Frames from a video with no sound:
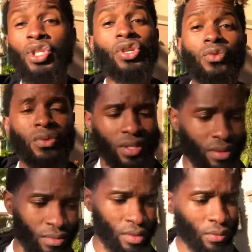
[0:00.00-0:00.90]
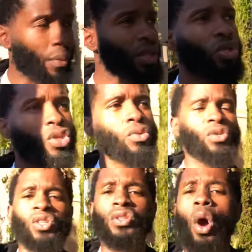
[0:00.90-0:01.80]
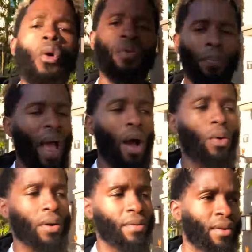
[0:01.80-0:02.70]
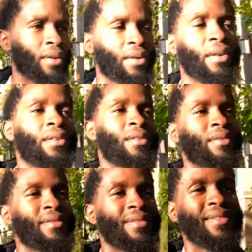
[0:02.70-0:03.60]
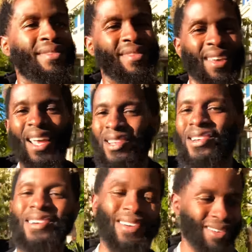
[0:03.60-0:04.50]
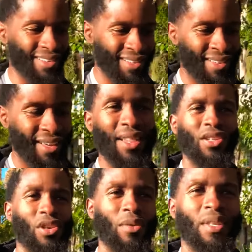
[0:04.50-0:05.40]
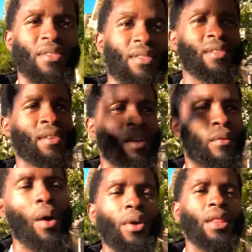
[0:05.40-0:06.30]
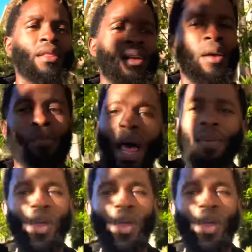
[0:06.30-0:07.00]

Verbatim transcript: the Jews? Why wouldn't the Jews just overpower Hitler and the Germans? Why wouldn't black